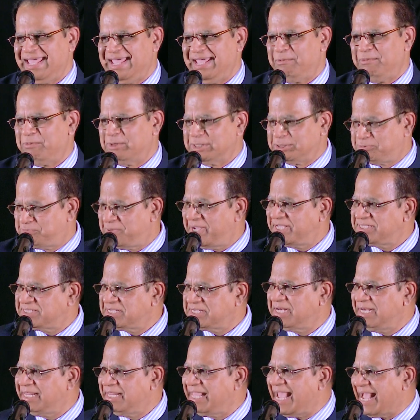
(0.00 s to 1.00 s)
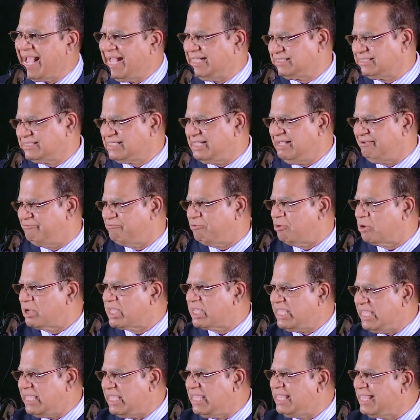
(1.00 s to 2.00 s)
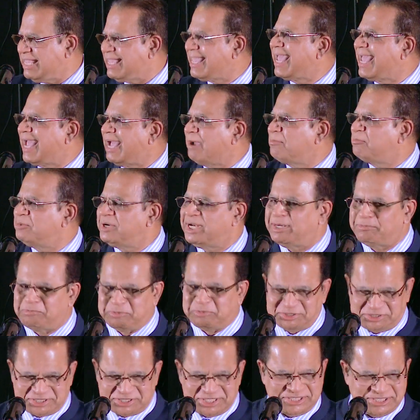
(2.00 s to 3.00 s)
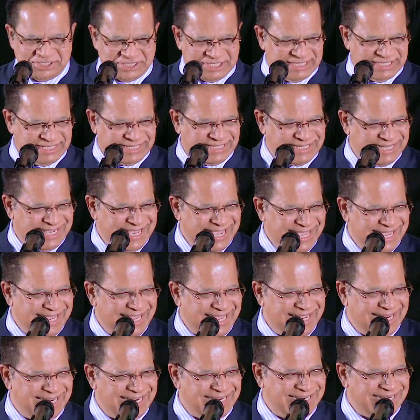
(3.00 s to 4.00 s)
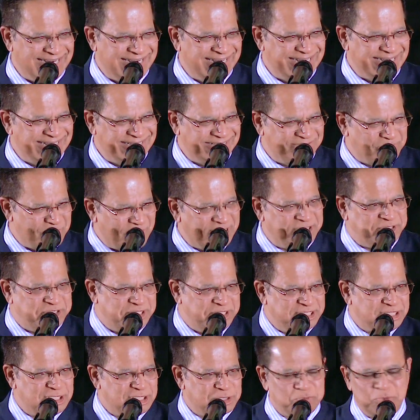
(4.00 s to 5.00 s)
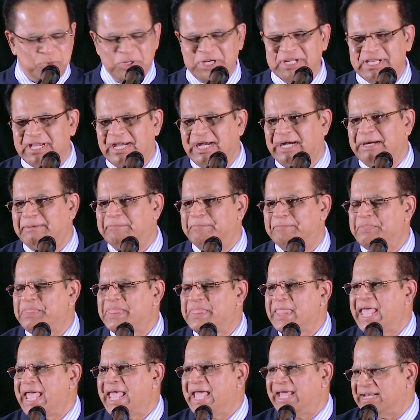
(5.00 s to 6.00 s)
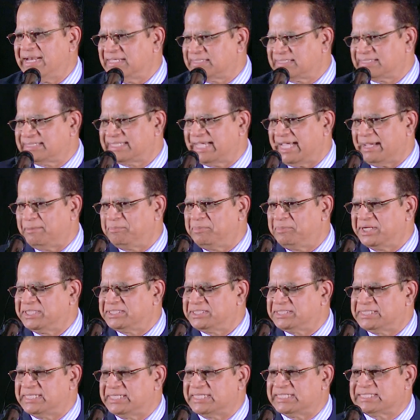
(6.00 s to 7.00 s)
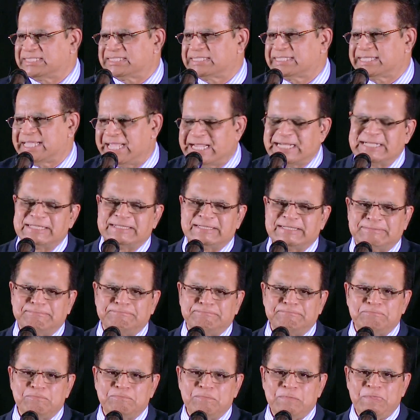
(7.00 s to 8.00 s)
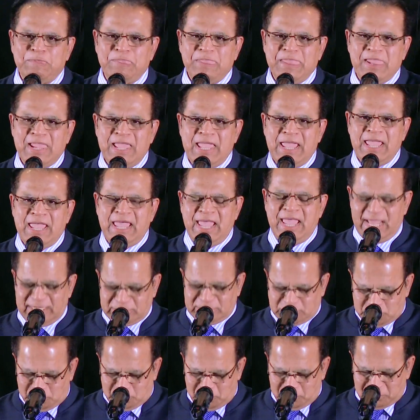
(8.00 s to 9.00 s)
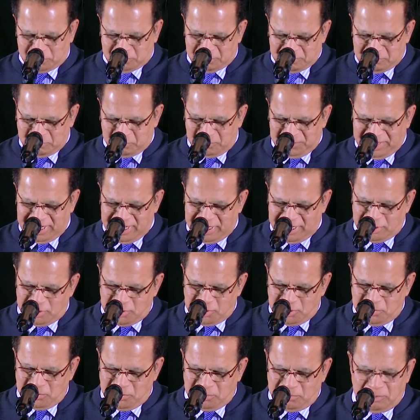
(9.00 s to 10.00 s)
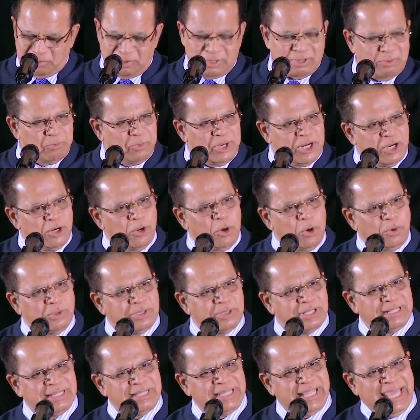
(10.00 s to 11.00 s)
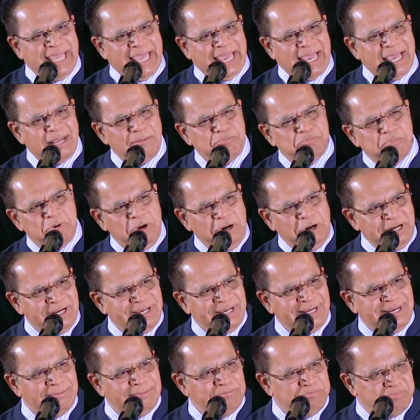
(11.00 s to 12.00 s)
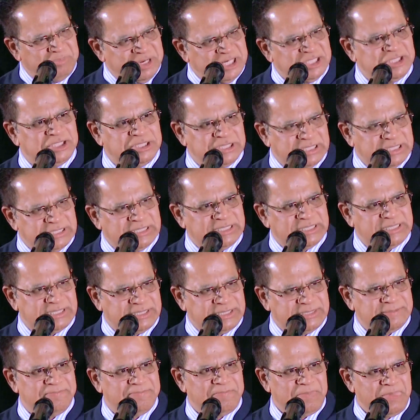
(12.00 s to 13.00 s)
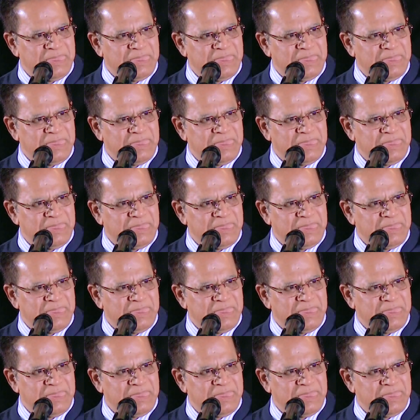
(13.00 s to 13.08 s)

It was basically asking for key cabinet positions in when Jesus would come and establish his kingdom. And so we knew, we know that they had political ambitions.